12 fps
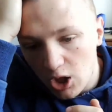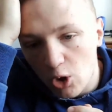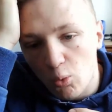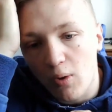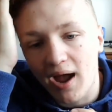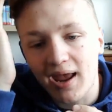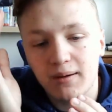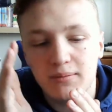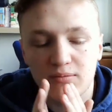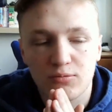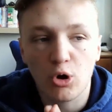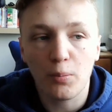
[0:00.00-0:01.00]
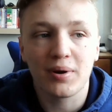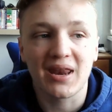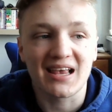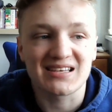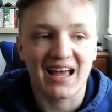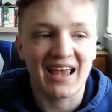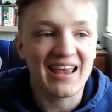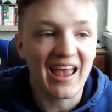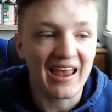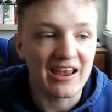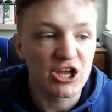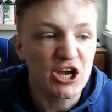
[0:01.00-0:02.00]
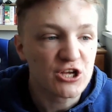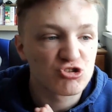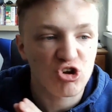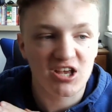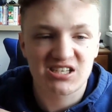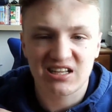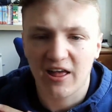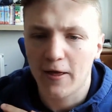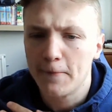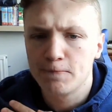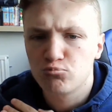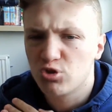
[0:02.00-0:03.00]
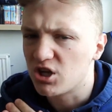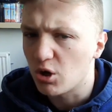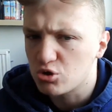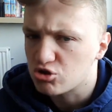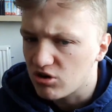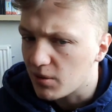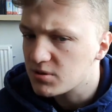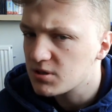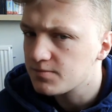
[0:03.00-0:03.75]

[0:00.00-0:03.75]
why companies like EA try to say like, they don't script.